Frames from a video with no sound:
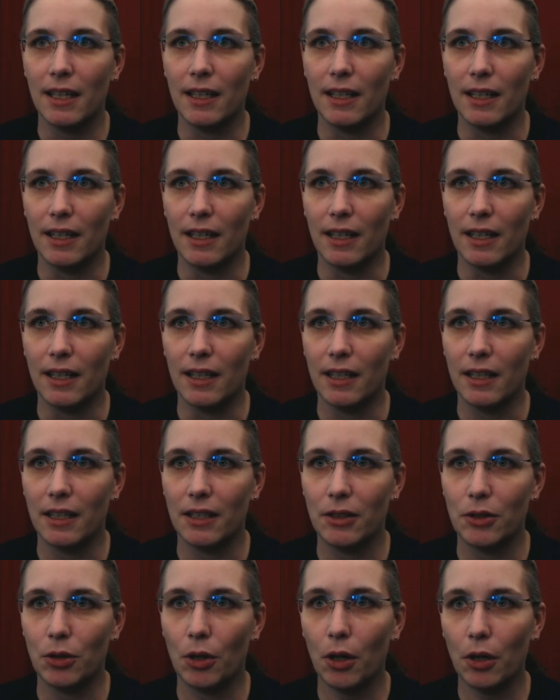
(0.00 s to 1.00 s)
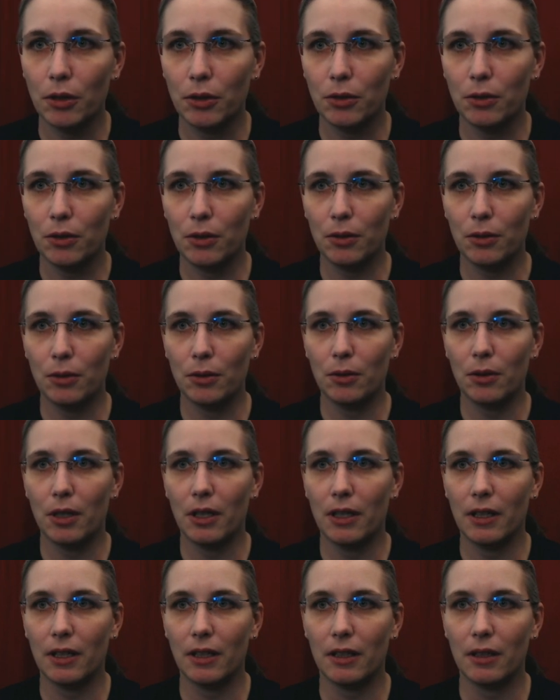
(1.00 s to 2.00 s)
uh, talk to you
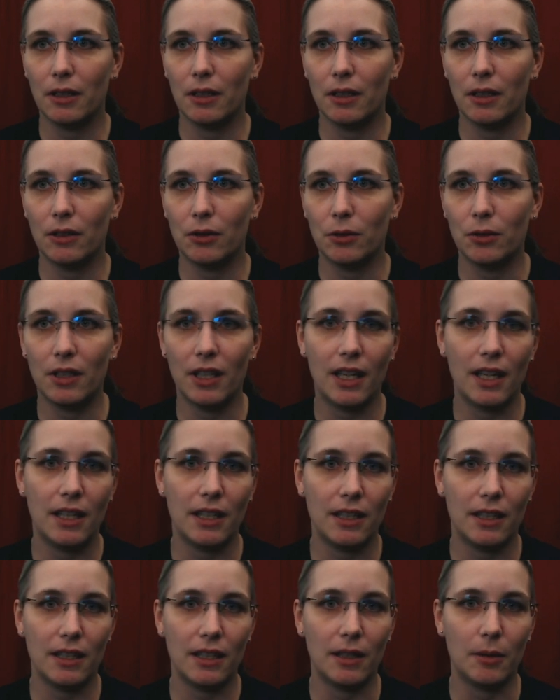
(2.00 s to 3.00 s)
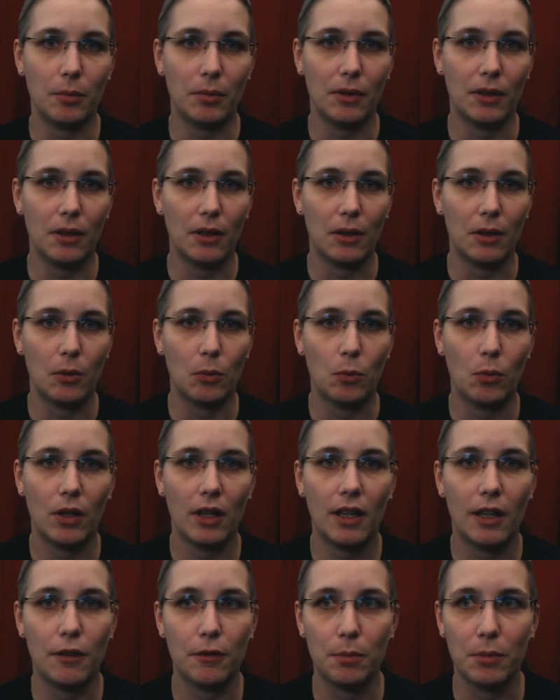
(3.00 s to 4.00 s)
uh, today about
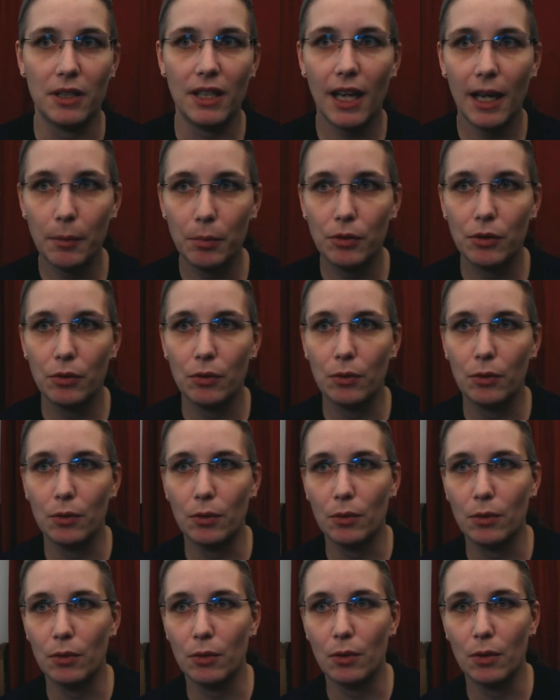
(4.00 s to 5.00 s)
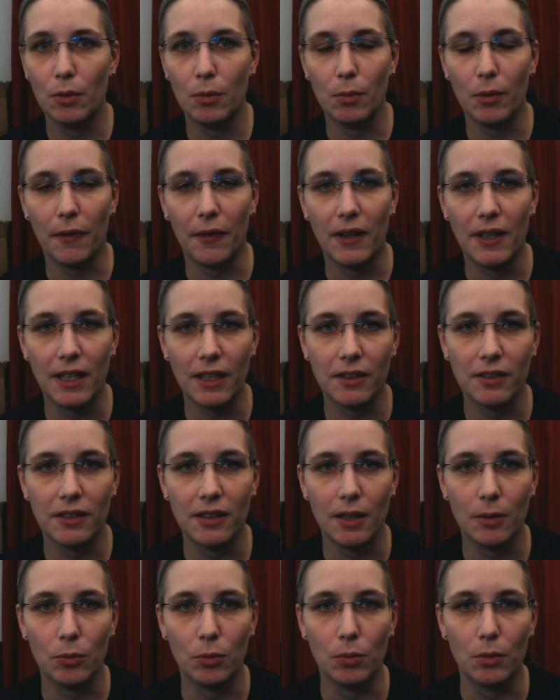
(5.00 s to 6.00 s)
what I've been up to, what the next
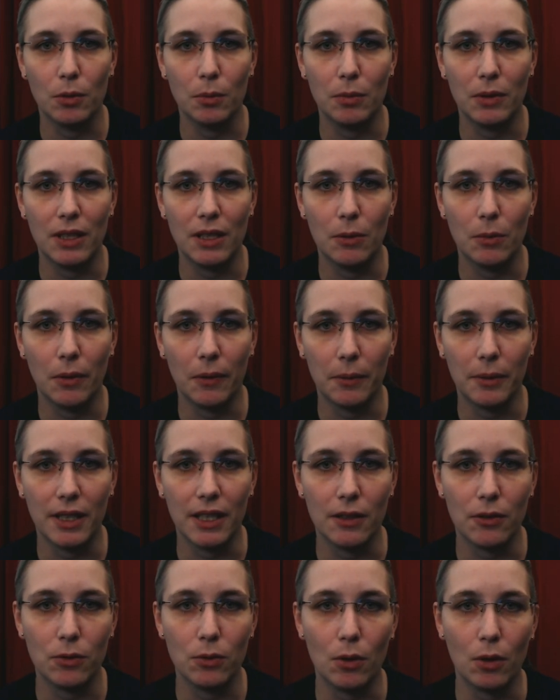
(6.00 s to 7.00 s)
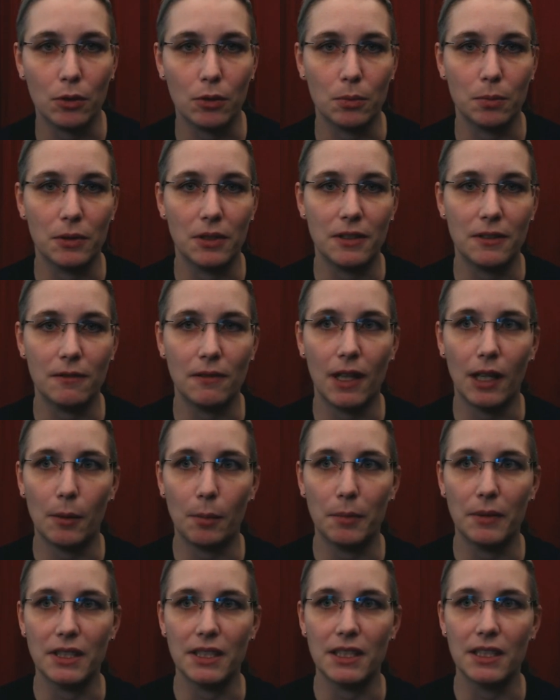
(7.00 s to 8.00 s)
steps will be with regards to Octoprint
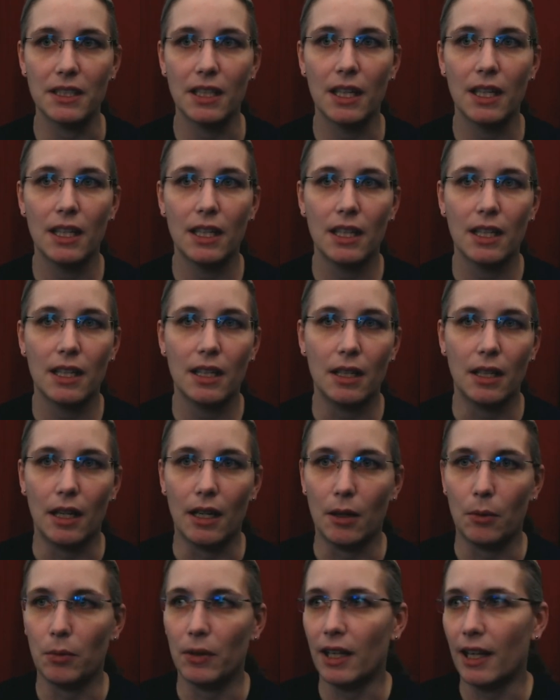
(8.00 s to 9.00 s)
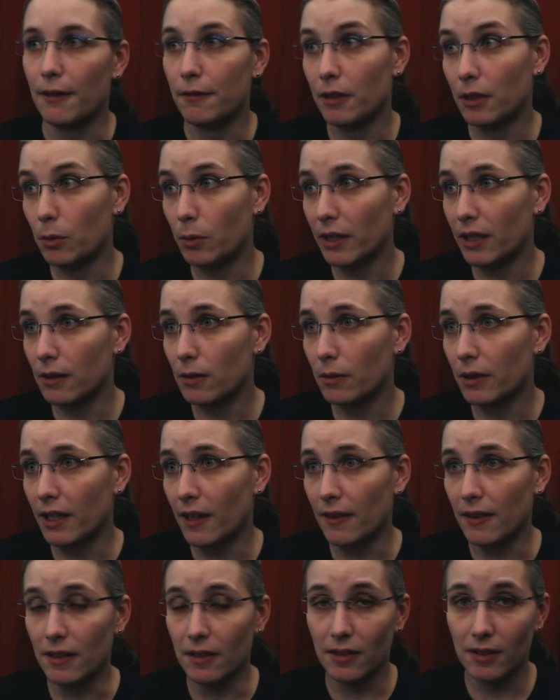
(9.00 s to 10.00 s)
development. Uh, we'll have a quick look
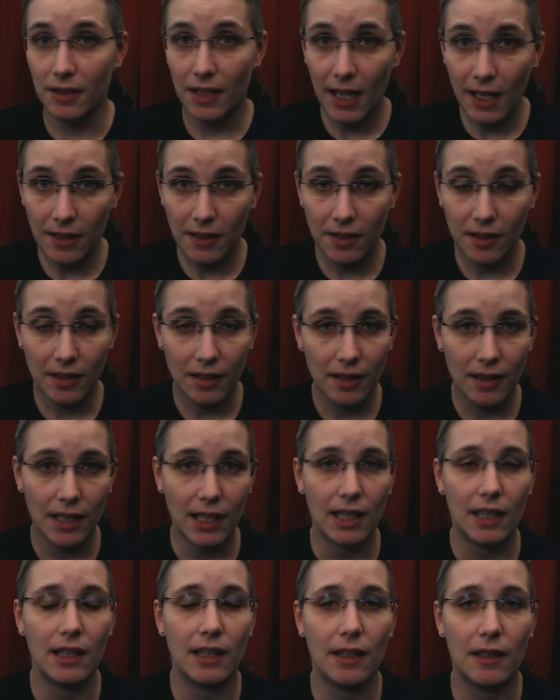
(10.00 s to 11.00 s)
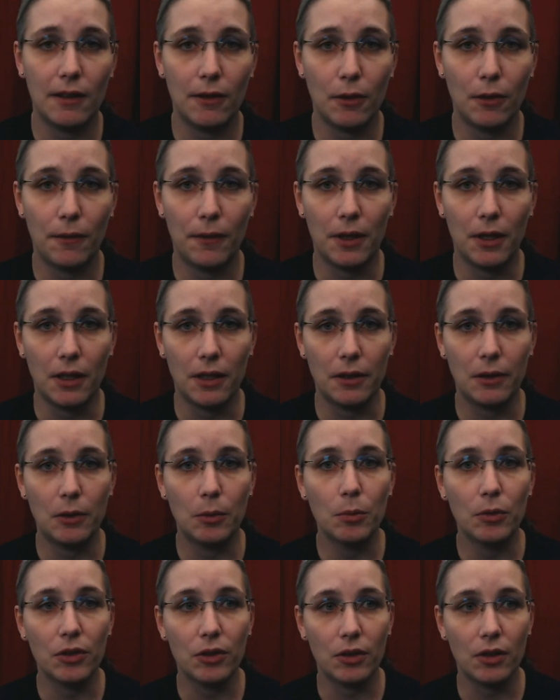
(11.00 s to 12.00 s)
at the stats uh, of the
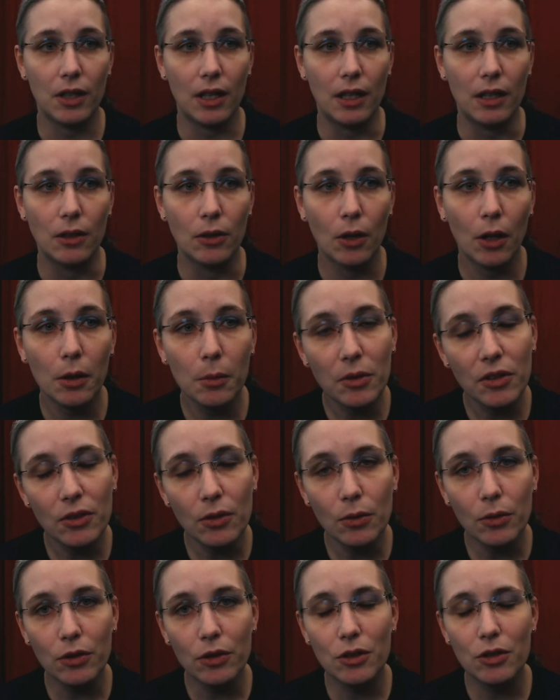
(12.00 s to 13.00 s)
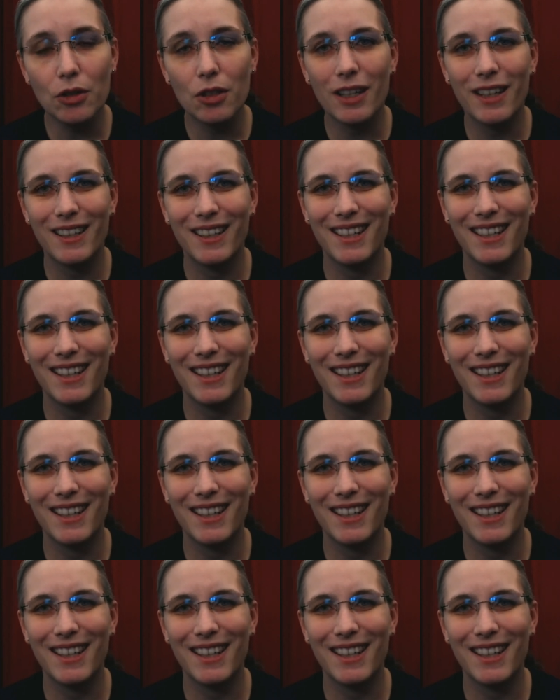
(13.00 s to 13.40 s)
anonymous anonymous usage